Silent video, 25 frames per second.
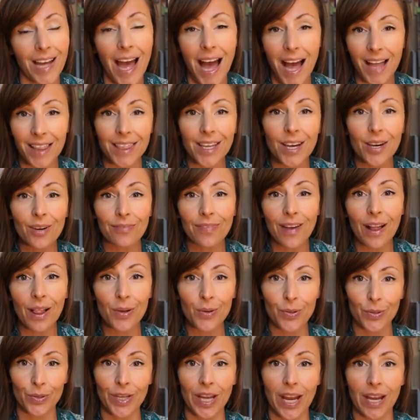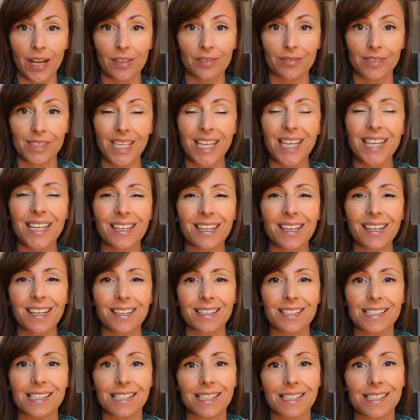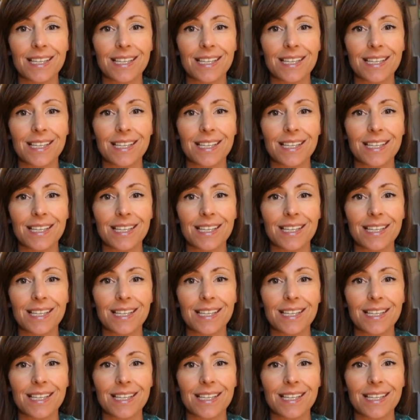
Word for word: Hello, fellow creatives. It is